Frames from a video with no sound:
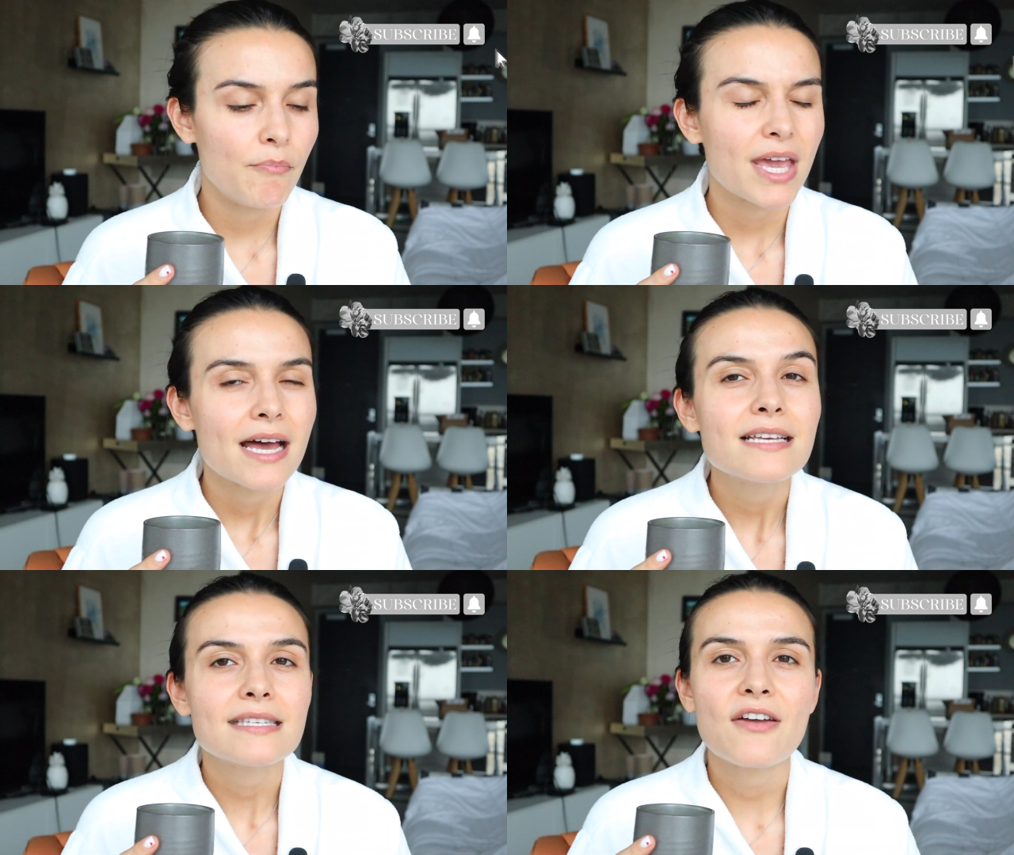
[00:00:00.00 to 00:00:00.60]

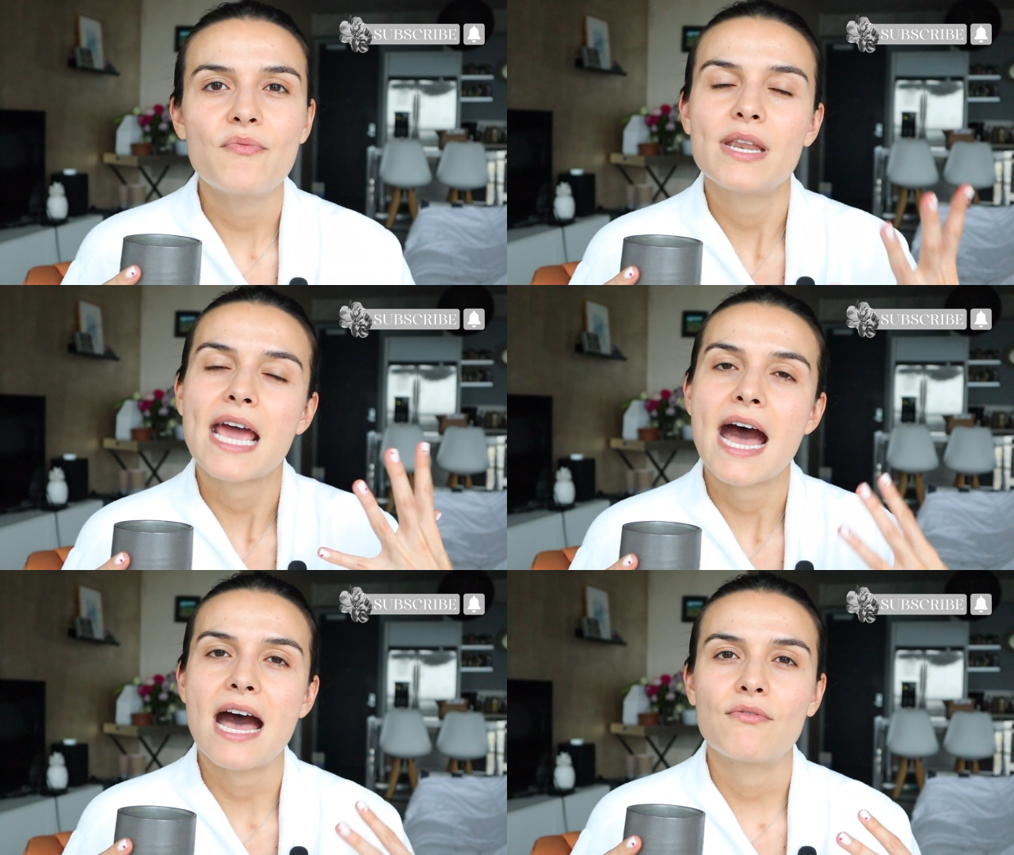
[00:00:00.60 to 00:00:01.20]
Because I've been
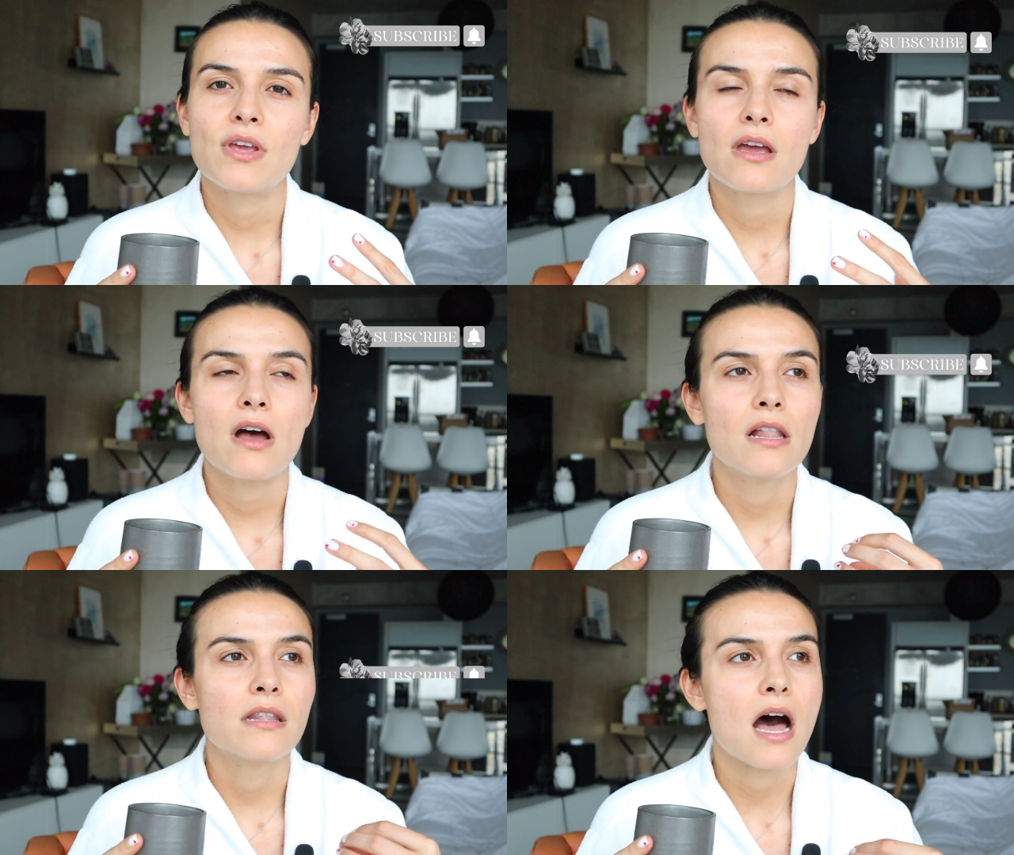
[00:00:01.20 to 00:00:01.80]
having
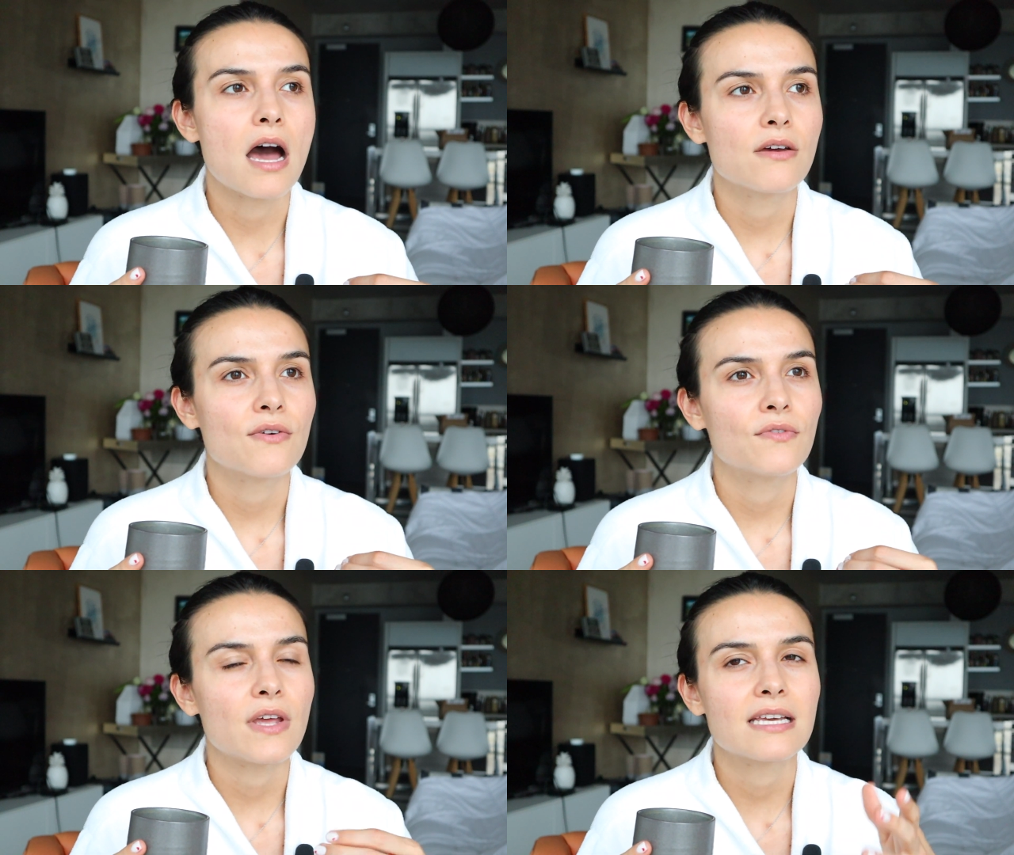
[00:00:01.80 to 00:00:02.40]
a lot
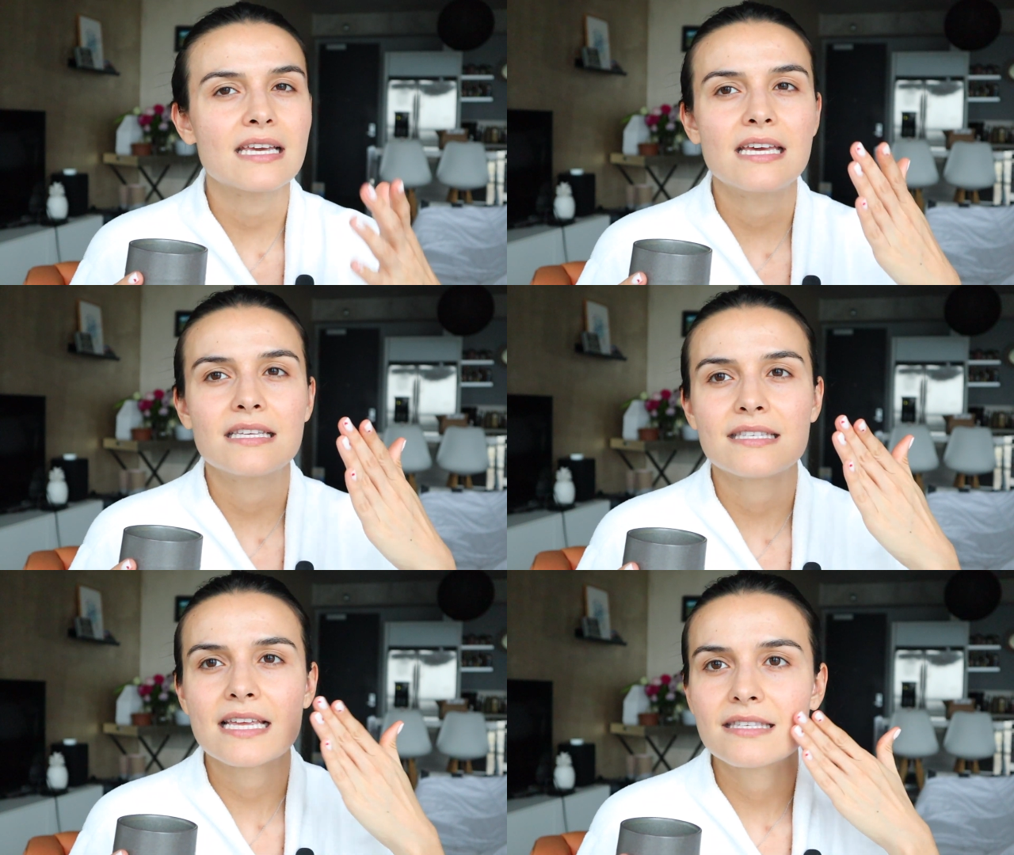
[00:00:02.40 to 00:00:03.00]
of like
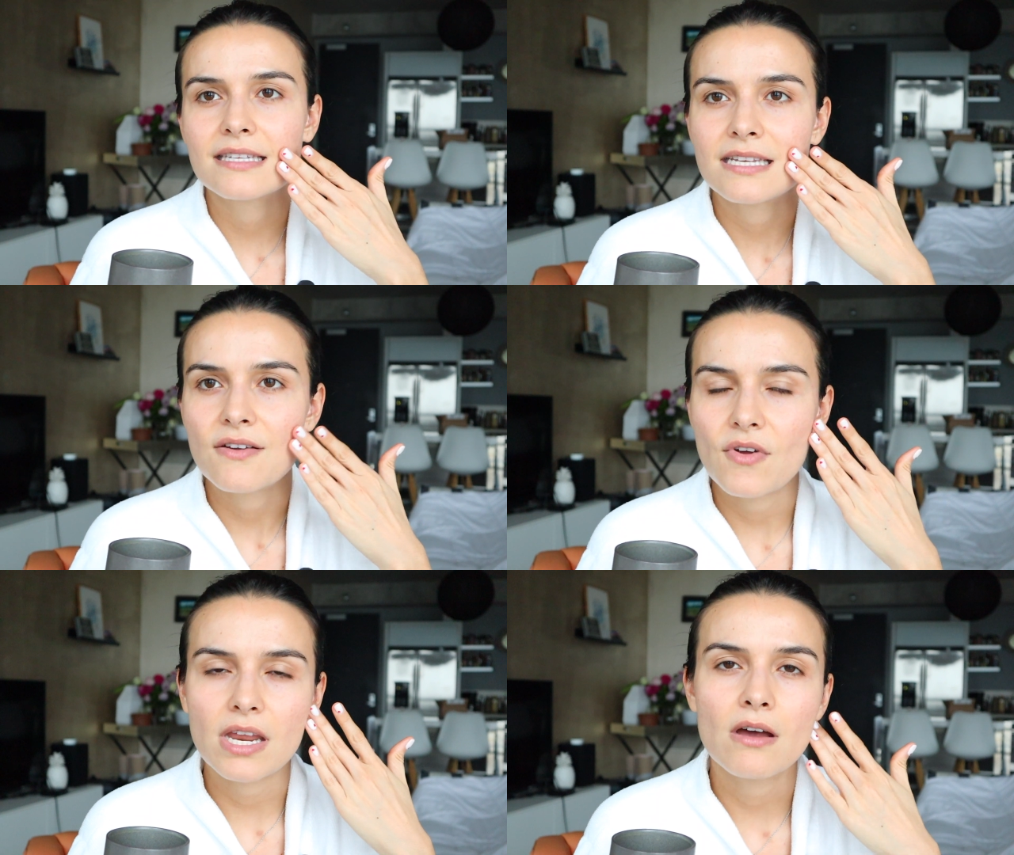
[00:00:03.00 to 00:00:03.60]

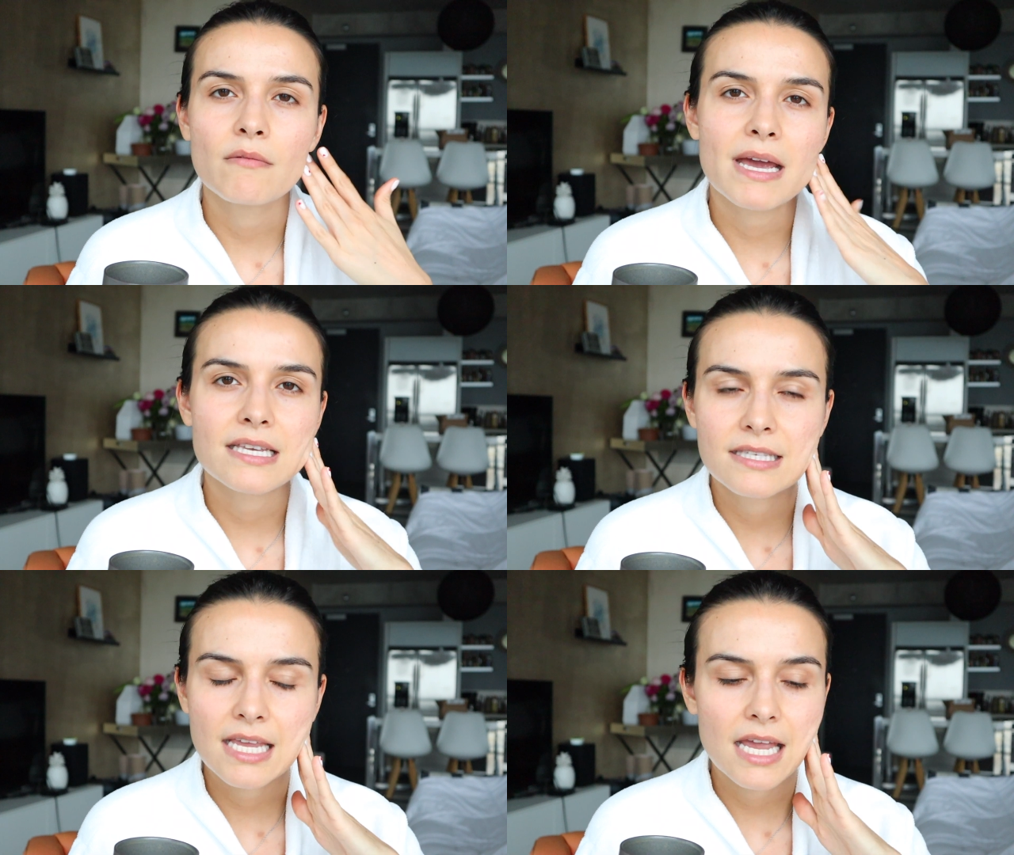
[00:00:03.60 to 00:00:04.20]
sensitivity on my
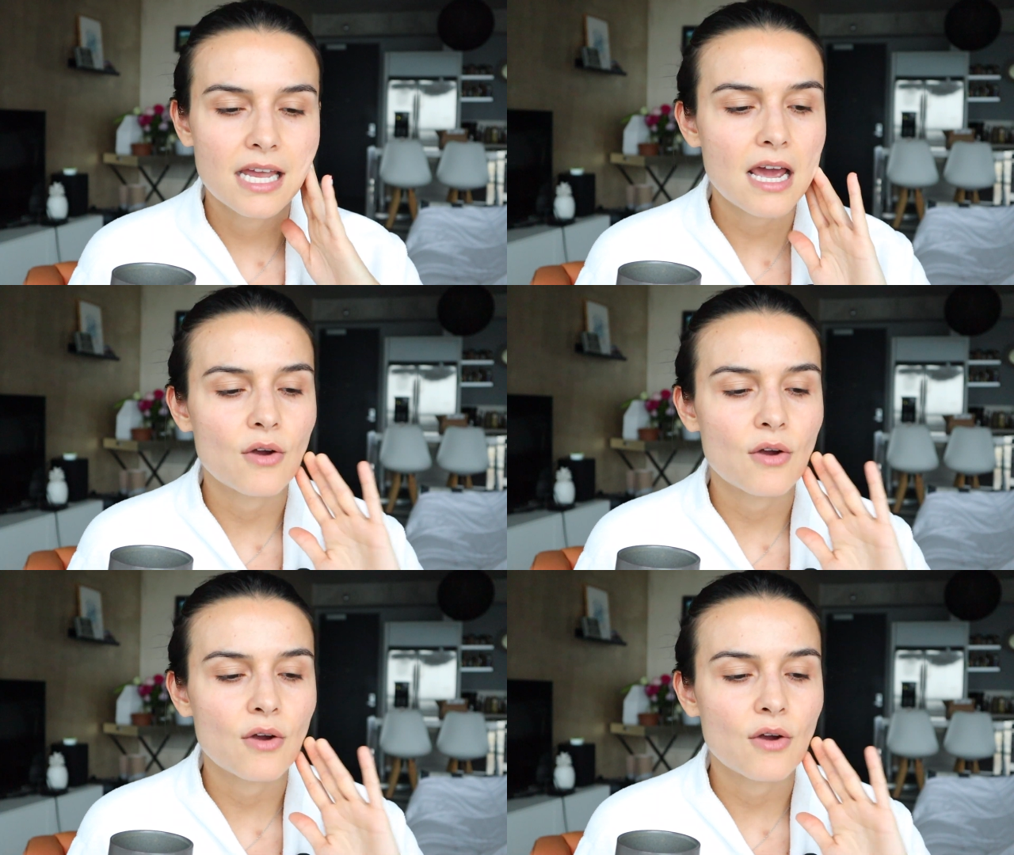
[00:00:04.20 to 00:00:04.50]
skin,